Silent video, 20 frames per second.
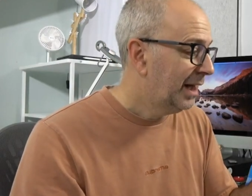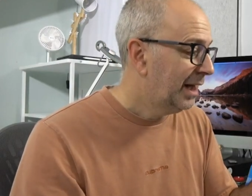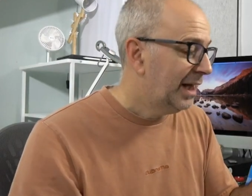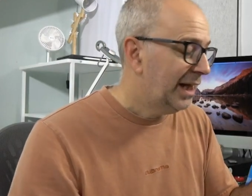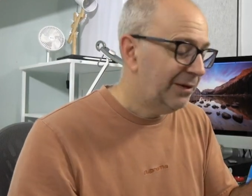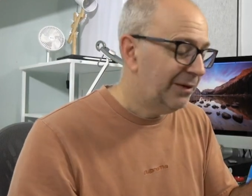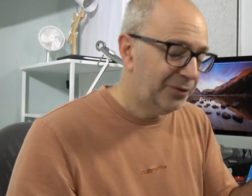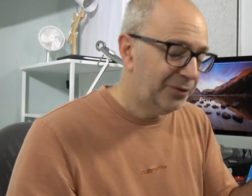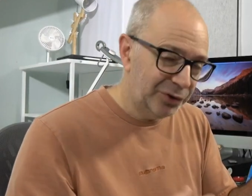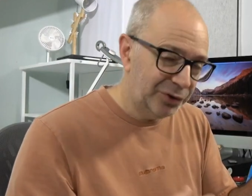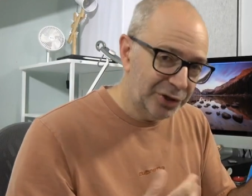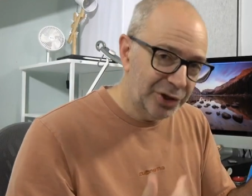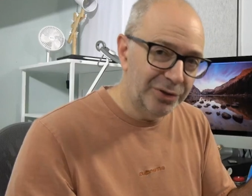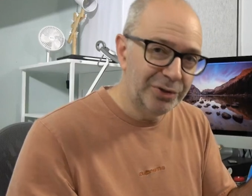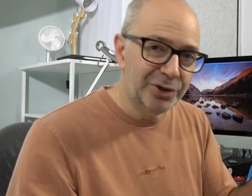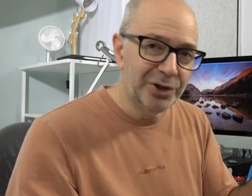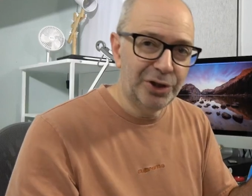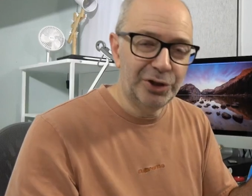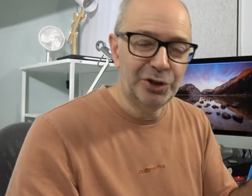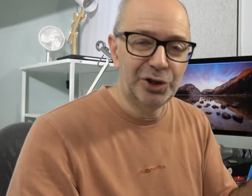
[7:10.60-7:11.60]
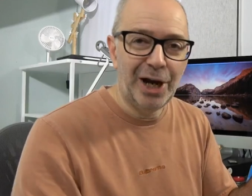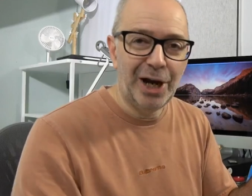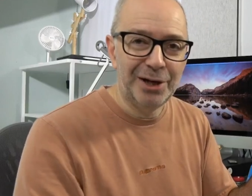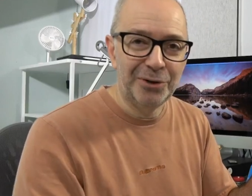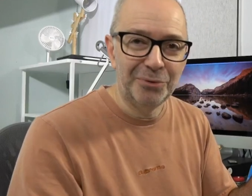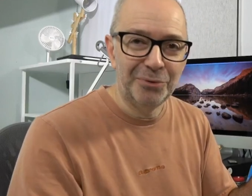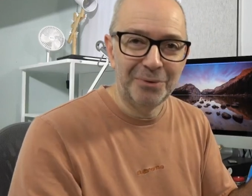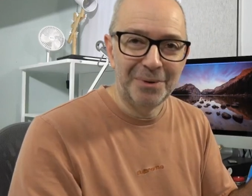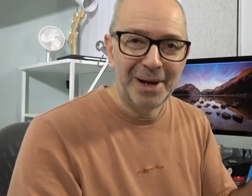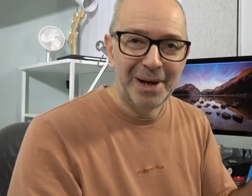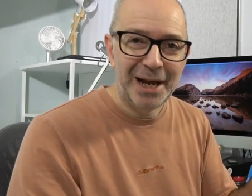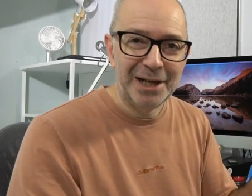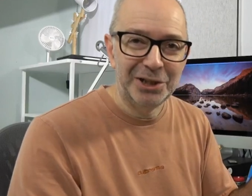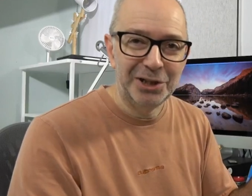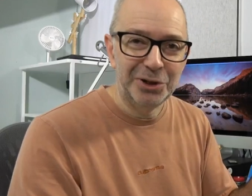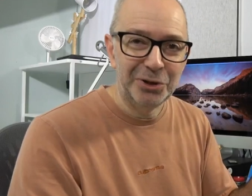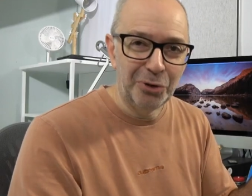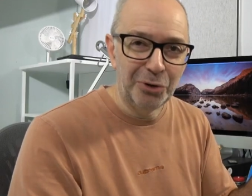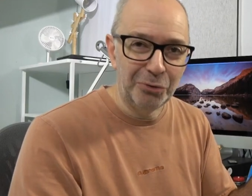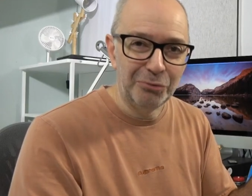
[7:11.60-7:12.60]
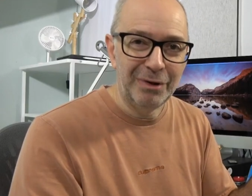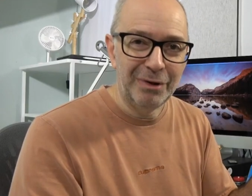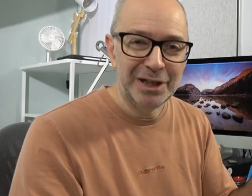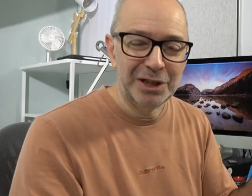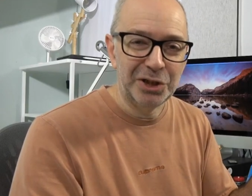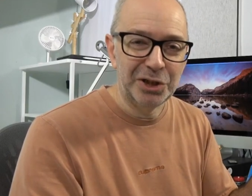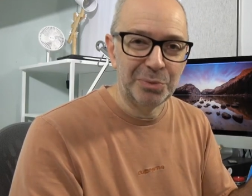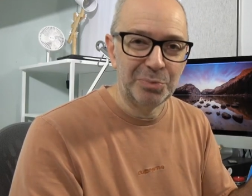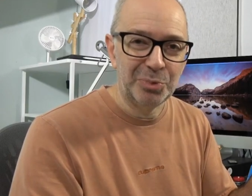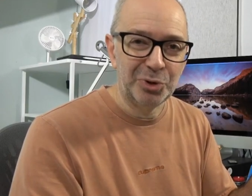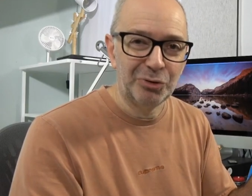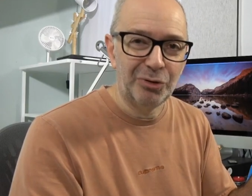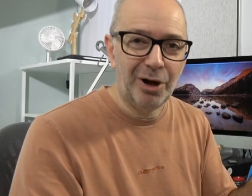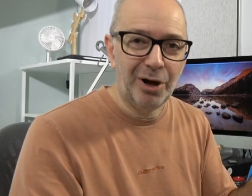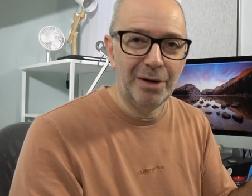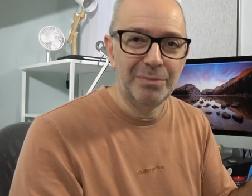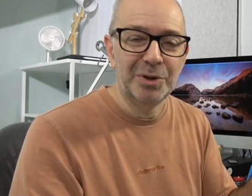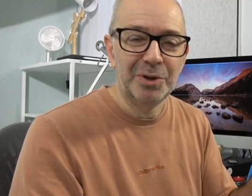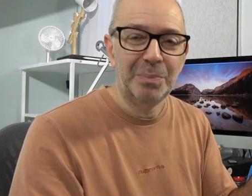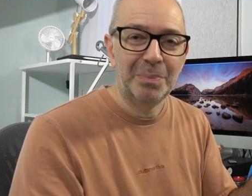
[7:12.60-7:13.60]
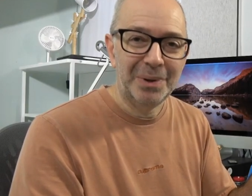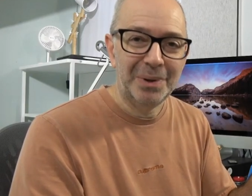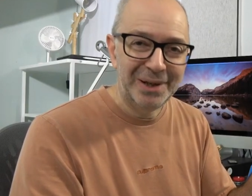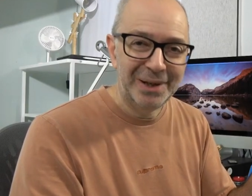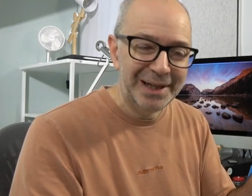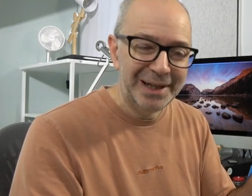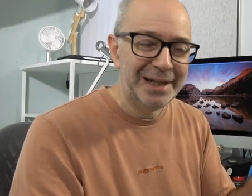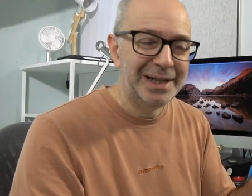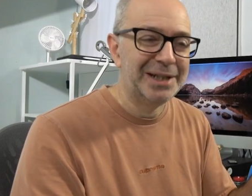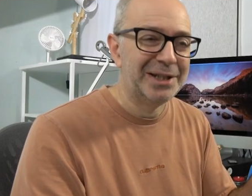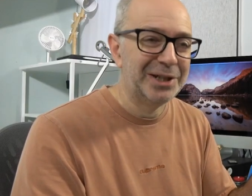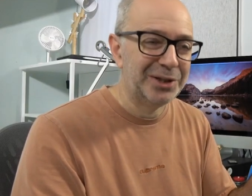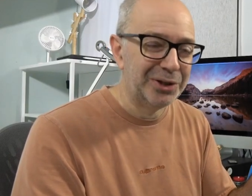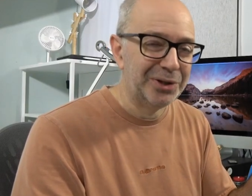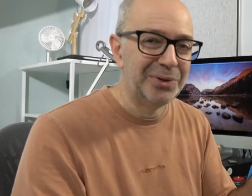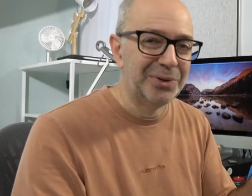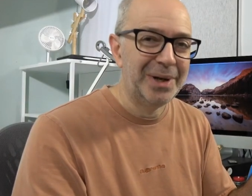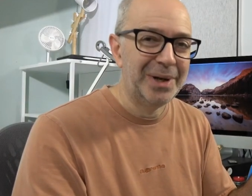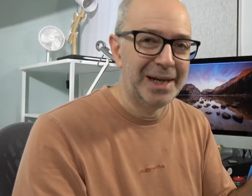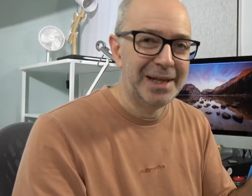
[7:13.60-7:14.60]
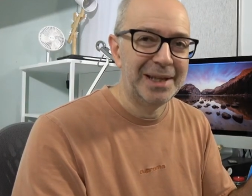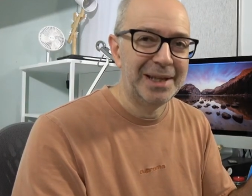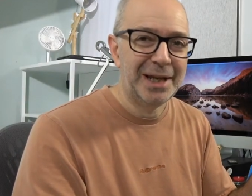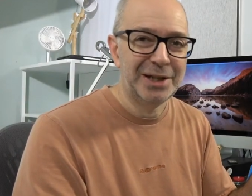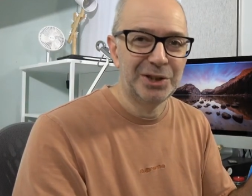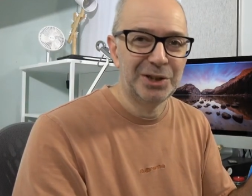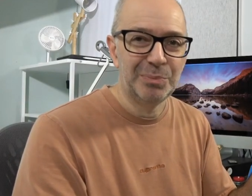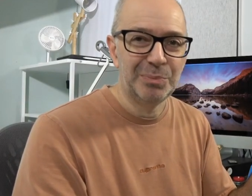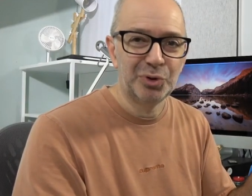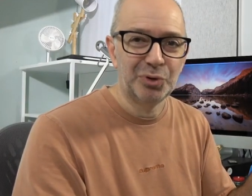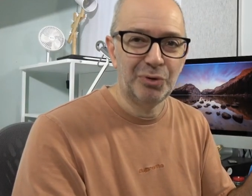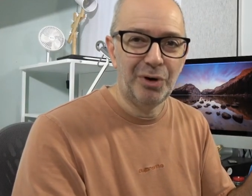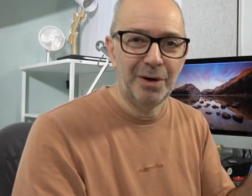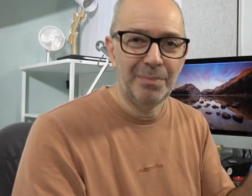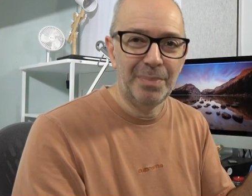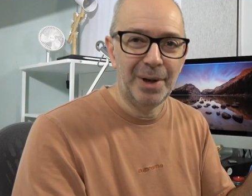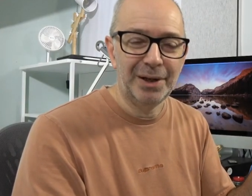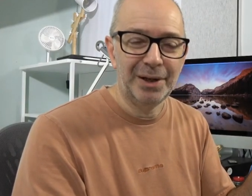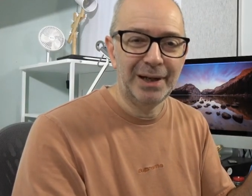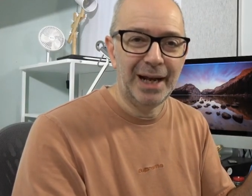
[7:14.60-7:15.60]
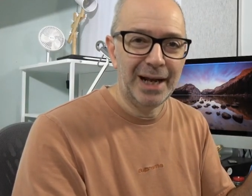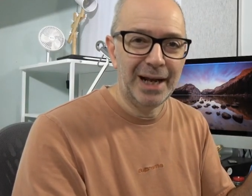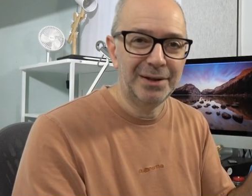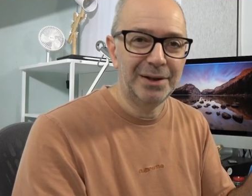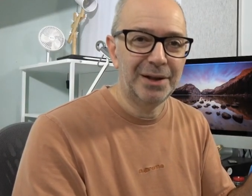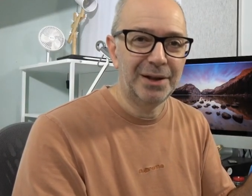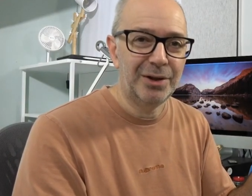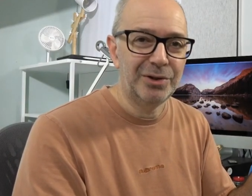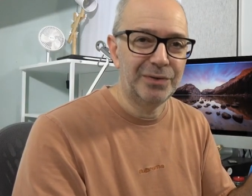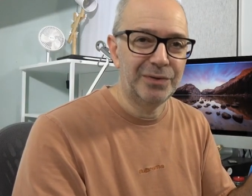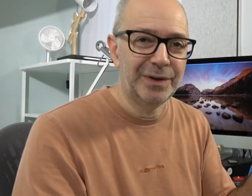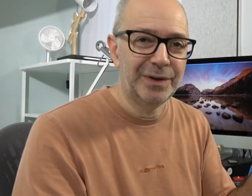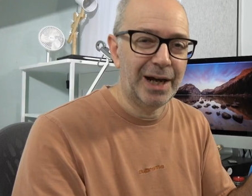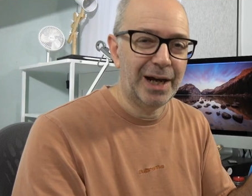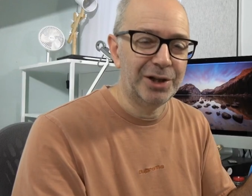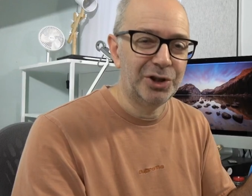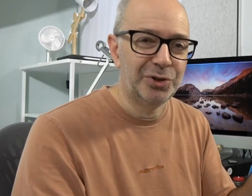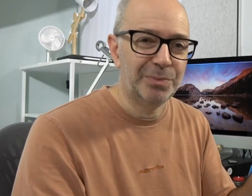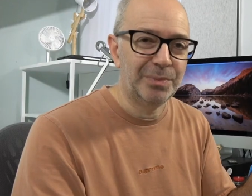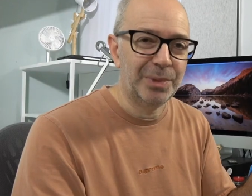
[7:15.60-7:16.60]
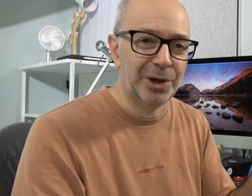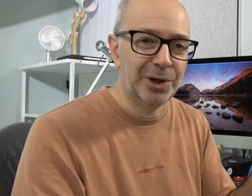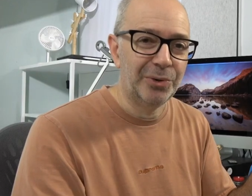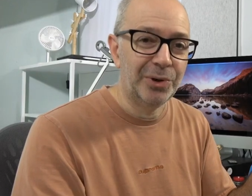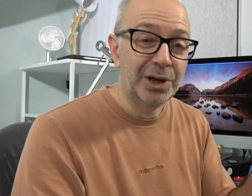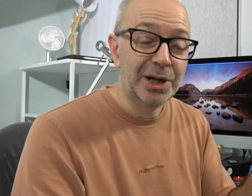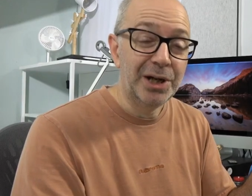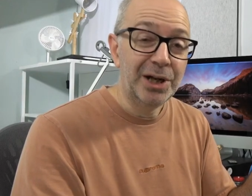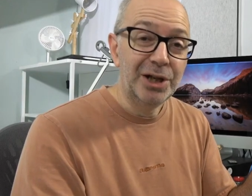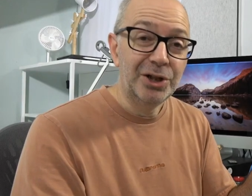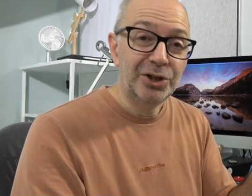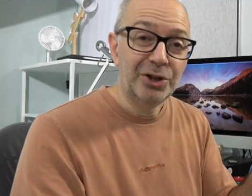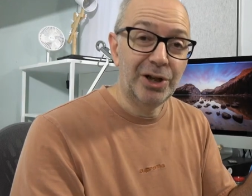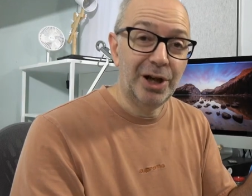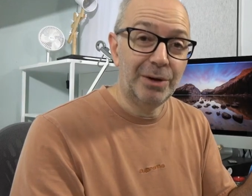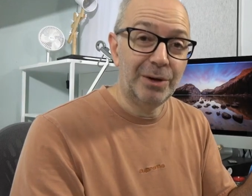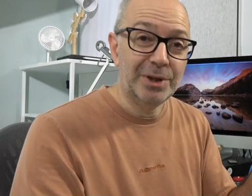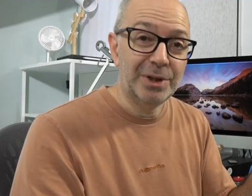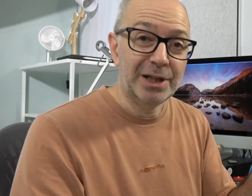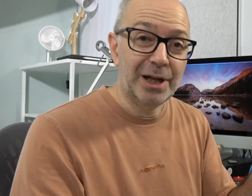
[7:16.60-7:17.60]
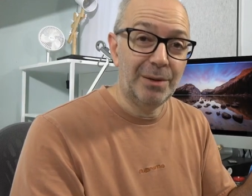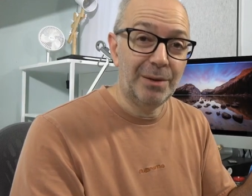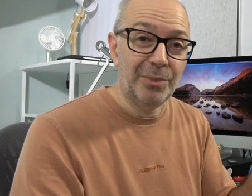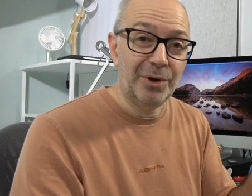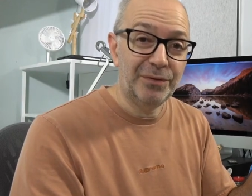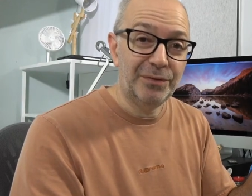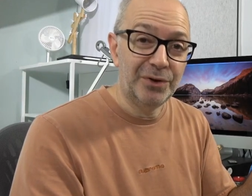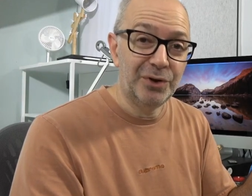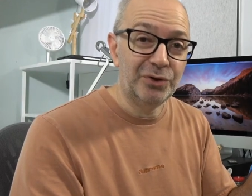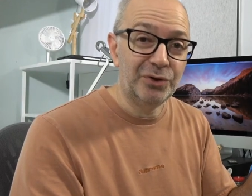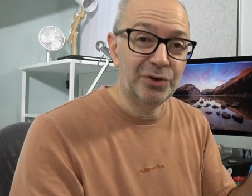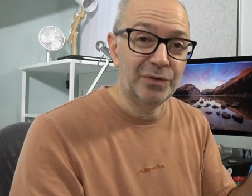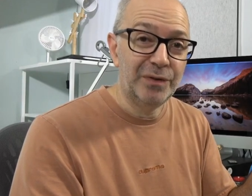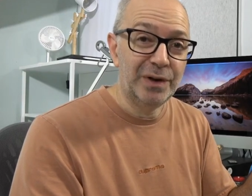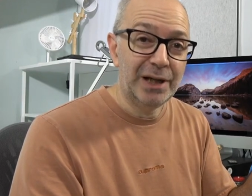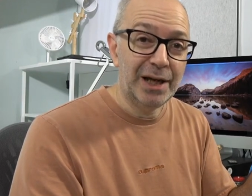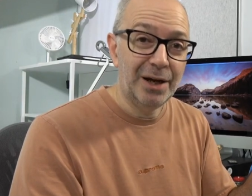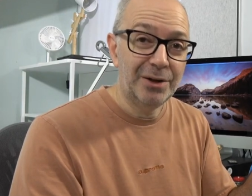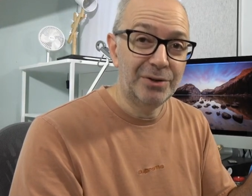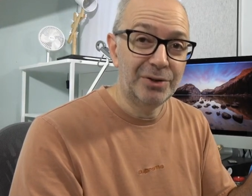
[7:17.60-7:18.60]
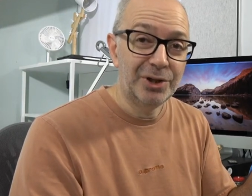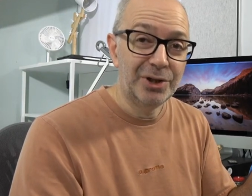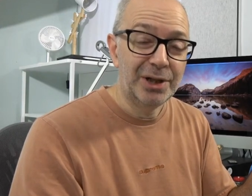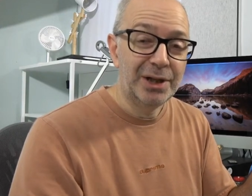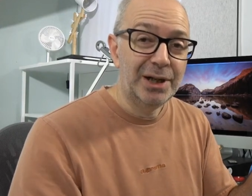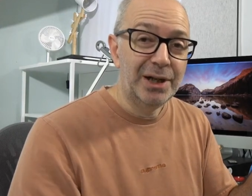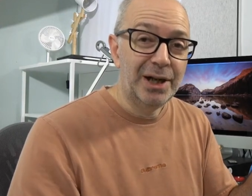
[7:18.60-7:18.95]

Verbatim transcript: If you're new to the channel and you're not already subscribed, please do hit that subscribe button and the notification bell so you don't miss out on my future videos.